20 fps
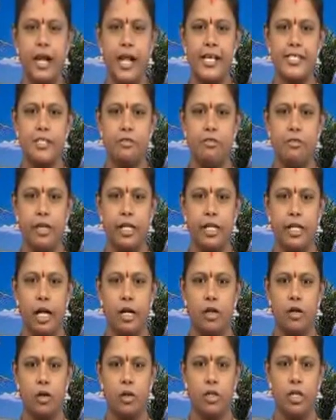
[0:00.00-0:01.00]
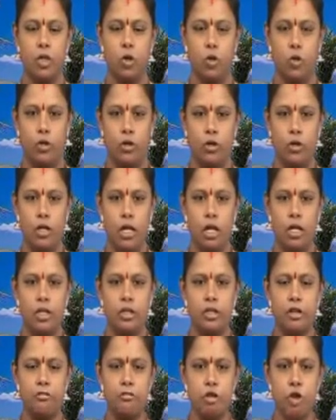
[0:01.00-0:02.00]
Classified Cataloging Code.
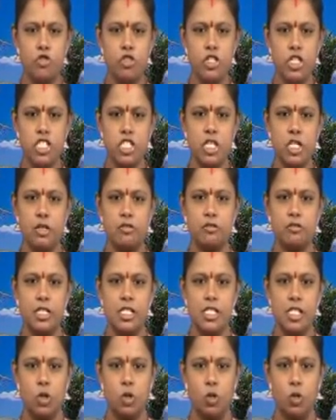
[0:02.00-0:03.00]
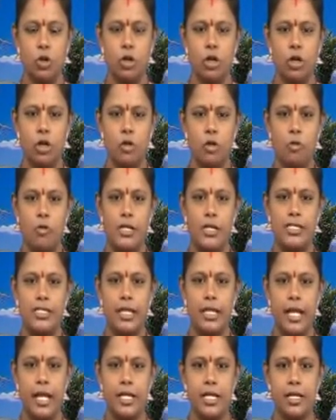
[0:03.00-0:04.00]
The foundation of this code was
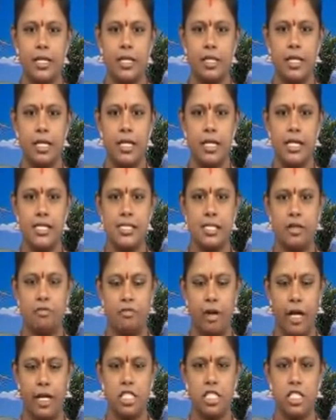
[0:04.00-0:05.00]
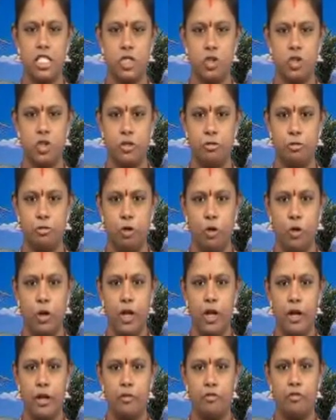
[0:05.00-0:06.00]
laid in the years of 1924
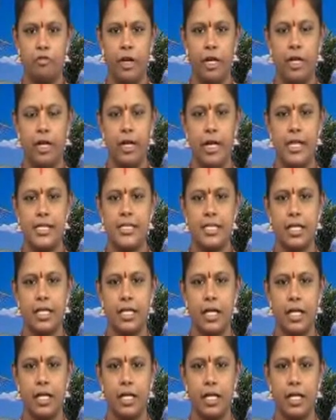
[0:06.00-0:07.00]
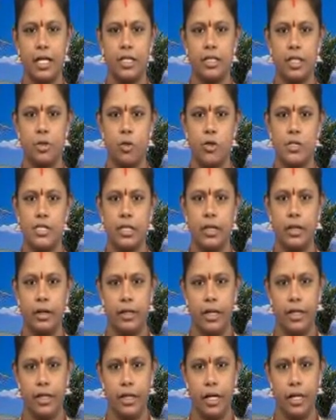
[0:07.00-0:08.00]
when S.R. Ranganathan was in
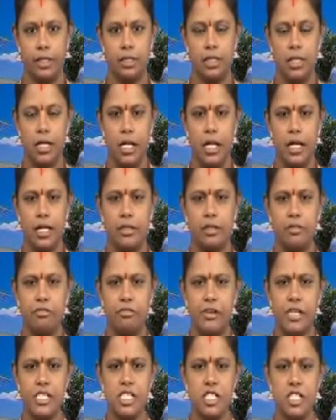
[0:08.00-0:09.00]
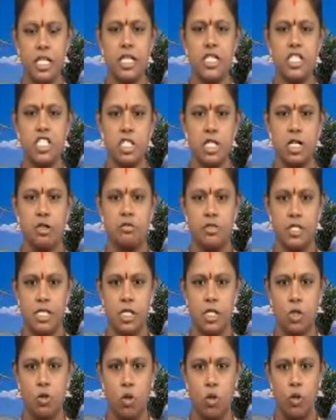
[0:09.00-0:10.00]
England. The first edition of
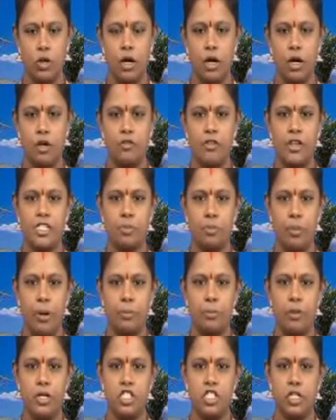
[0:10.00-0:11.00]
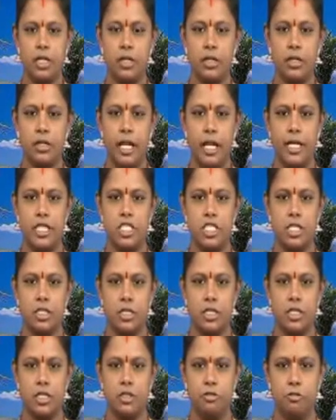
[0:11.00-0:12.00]
this code was published in
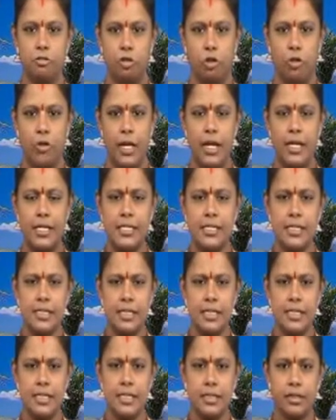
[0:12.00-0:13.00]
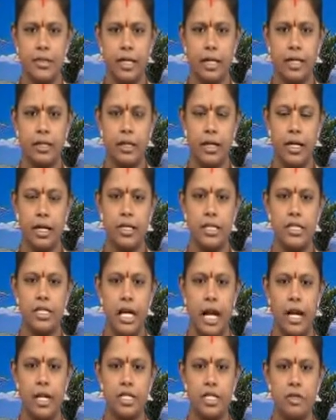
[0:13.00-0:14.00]
1934. Since then, it
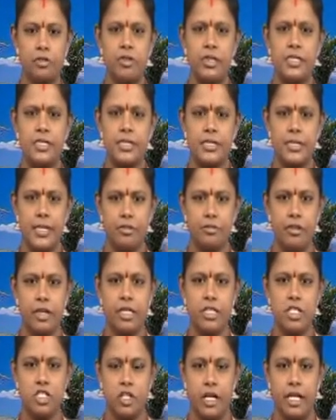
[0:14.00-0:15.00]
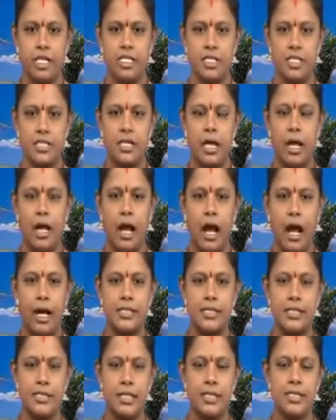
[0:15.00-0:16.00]
underwent several changes
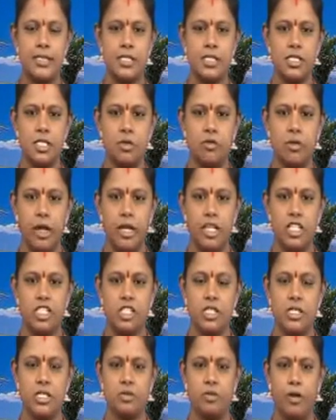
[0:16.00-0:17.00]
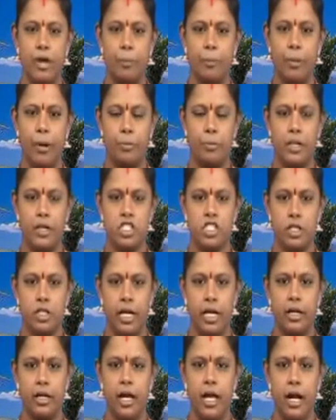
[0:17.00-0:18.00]
and successive editions were published
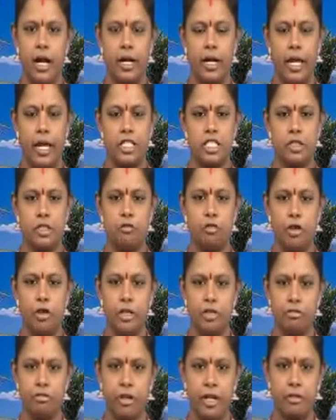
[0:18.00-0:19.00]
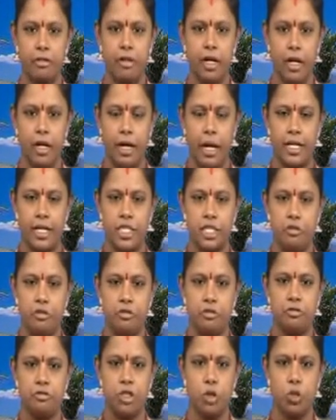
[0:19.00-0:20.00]
in 1945,
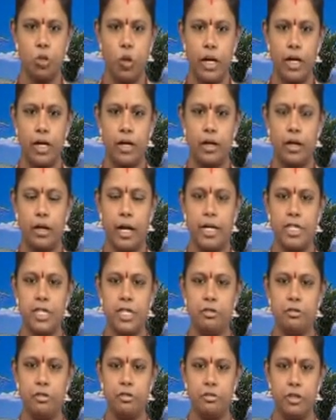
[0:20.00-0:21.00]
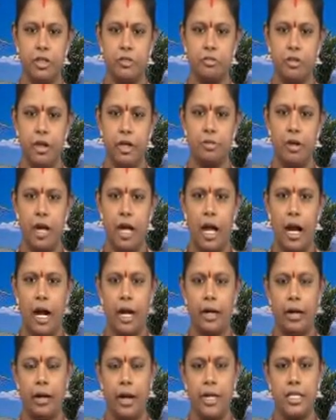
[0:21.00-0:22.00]
1951, 1955
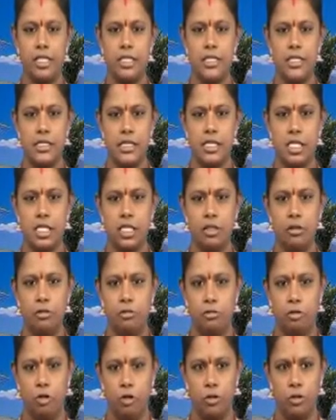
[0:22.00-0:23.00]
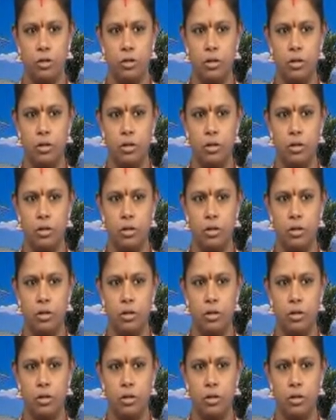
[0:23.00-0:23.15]
and 1964.